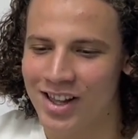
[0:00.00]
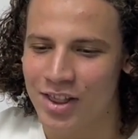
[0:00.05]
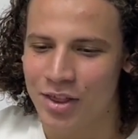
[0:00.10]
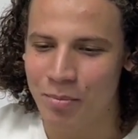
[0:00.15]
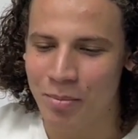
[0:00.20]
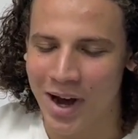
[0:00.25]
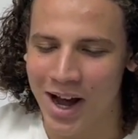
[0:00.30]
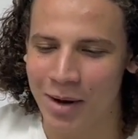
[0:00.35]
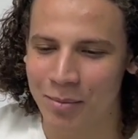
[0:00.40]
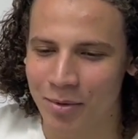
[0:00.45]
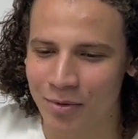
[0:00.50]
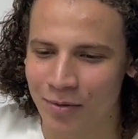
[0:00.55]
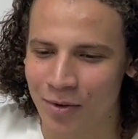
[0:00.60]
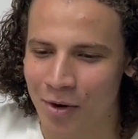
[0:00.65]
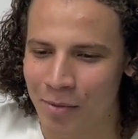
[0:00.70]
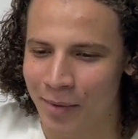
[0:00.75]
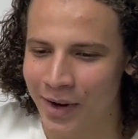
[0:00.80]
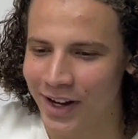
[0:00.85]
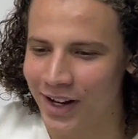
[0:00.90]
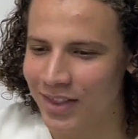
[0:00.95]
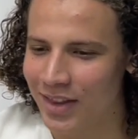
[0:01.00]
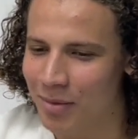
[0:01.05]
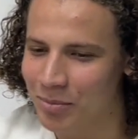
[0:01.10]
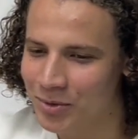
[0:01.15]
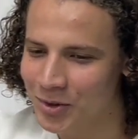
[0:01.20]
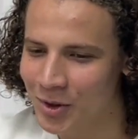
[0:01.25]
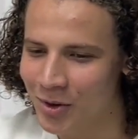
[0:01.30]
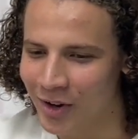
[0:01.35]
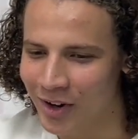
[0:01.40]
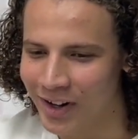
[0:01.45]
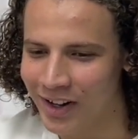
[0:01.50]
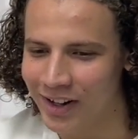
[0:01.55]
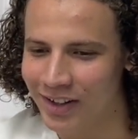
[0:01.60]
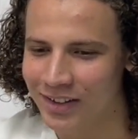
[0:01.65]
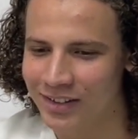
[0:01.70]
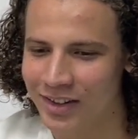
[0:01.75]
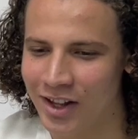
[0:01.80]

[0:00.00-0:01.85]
the band performing and them talking.